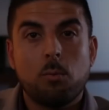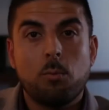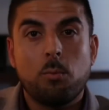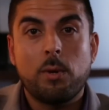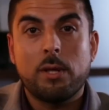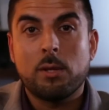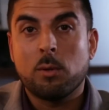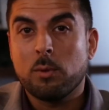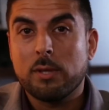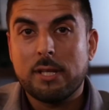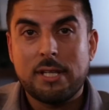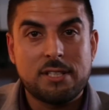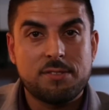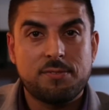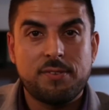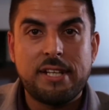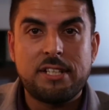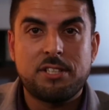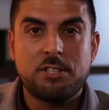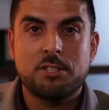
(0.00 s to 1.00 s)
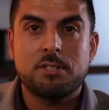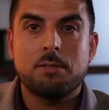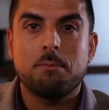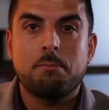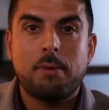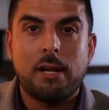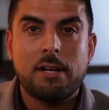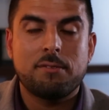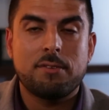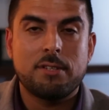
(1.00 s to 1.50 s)
With all these features and
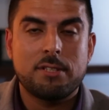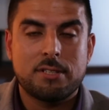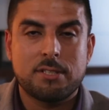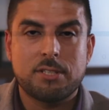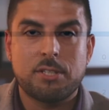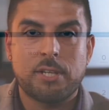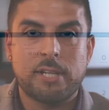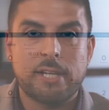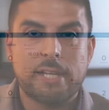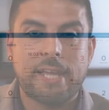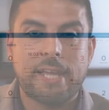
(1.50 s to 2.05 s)
benefits you're going